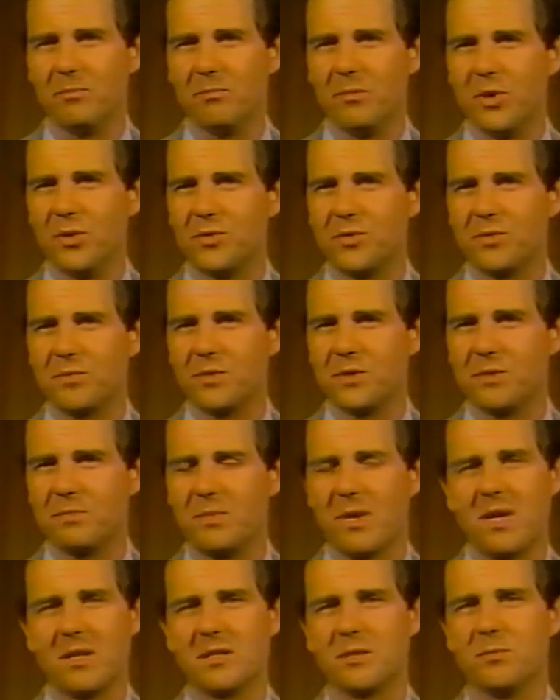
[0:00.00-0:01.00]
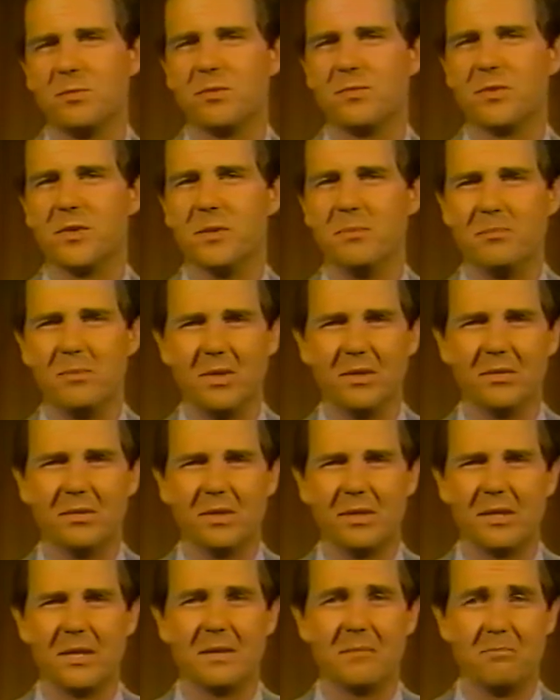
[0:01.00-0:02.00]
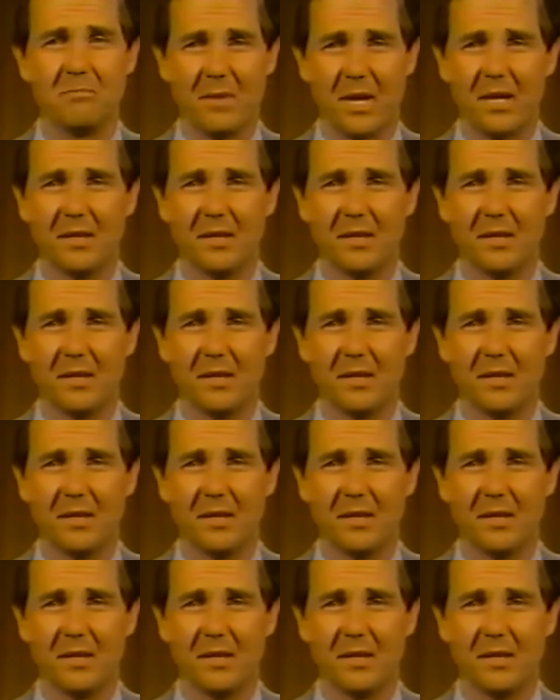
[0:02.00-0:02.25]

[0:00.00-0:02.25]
most responsible for the building and